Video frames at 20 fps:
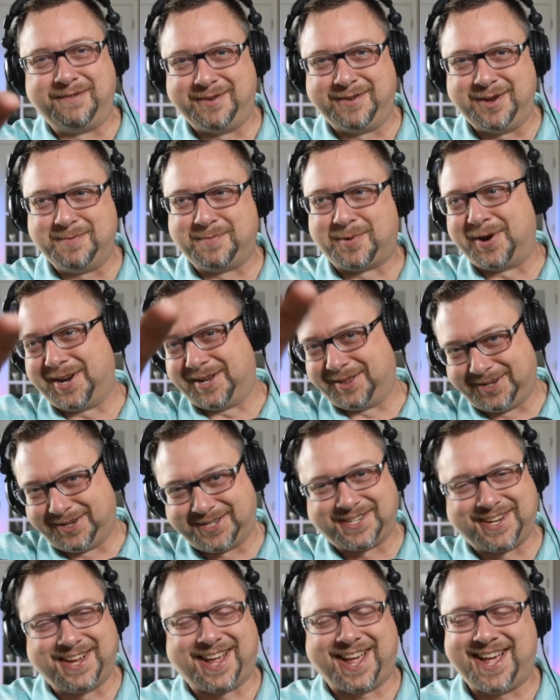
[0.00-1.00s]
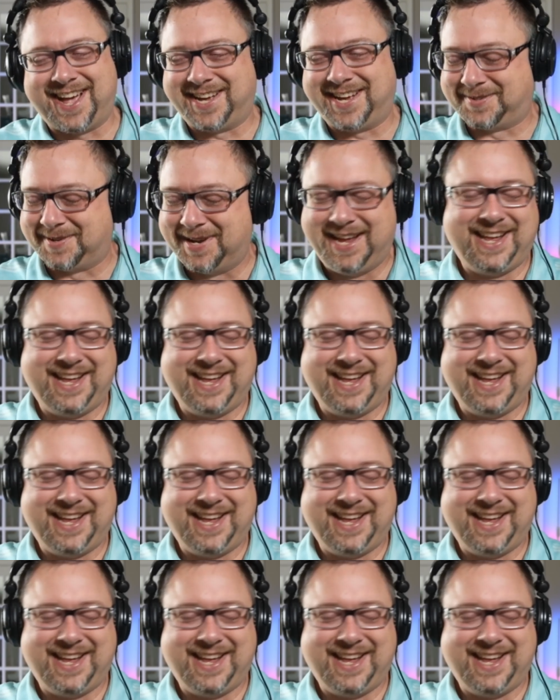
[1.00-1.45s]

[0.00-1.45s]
viewpoint, it looks like a hatch.